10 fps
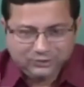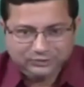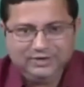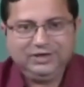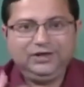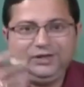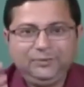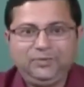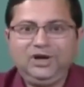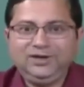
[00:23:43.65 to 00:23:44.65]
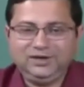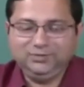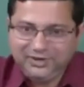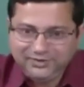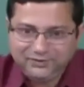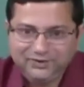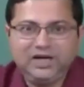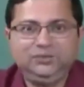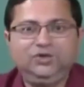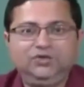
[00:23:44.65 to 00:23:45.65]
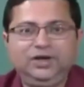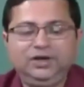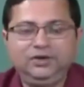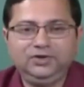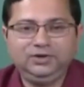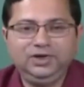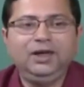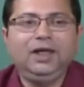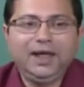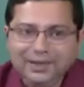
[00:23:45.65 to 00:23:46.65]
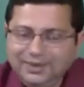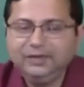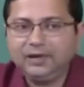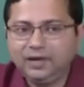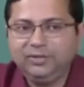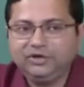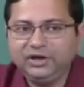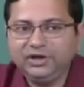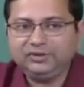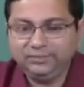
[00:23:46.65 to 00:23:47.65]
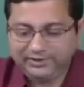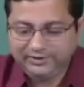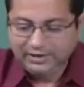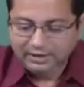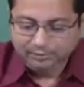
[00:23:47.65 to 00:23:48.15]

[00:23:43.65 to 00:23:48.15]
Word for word: So, when it evaporates, it mixes with the atmospheric oxygen and then the combustion takes place.